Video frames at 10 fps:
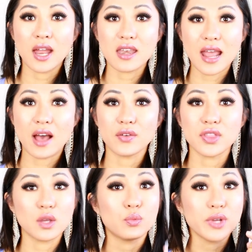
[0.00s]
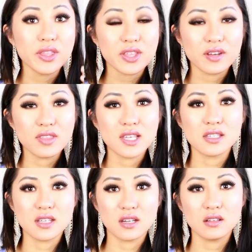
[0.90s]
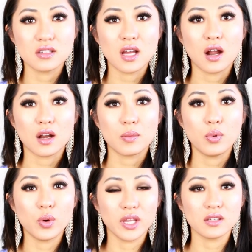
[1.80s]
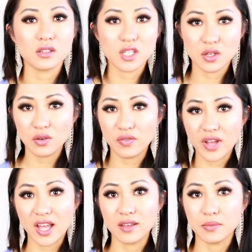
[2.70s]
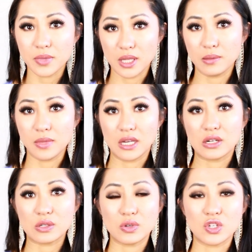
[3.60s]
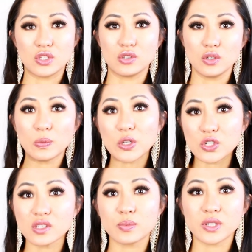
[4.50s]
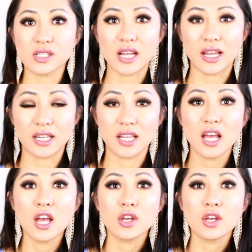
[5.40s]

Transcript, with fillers: Now the width of these needles are 0.25 millimeters which is super super tiny